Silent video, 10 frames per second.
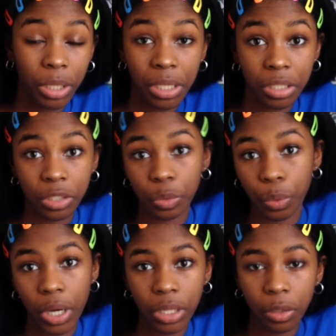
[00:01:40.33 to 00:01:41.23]
biggest
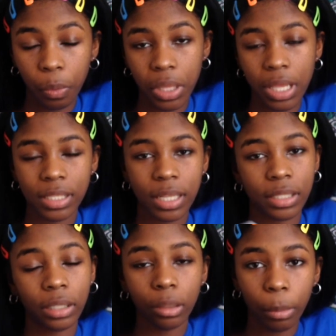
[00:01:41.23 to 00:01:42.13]
one, the one that
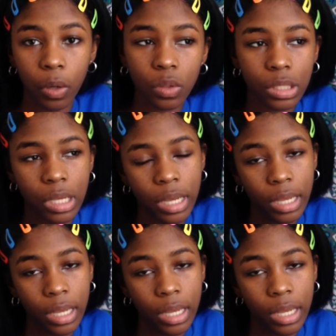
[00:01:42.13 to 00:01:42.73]
stands out the most,